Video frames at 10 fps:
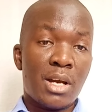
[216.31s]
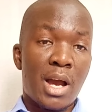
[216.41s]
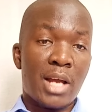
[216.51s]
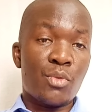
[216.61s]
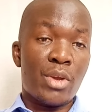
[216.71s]

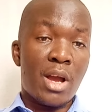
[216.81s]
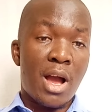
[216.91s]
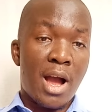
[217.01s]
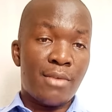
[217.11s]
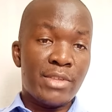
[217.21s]
and we
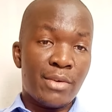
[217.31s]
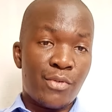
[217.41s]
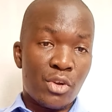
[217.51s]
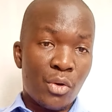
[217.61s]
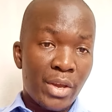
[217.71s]
have the
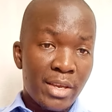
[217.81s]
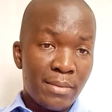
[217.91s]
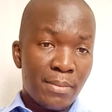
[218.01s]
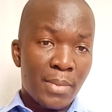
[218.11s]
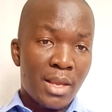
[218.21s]

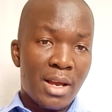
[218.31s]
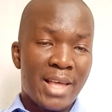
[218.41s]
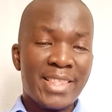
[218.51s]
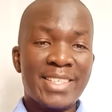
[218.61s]
following, and